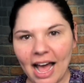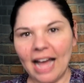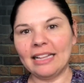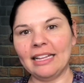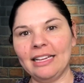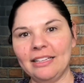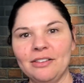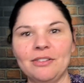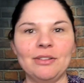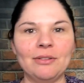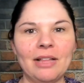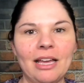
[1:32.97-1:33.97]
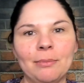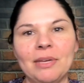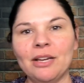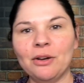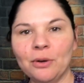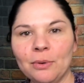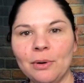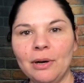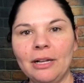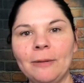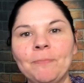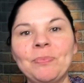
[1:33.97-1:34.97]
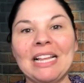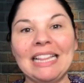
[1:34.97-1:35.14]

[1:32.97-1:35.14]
I like you, you like me, cool.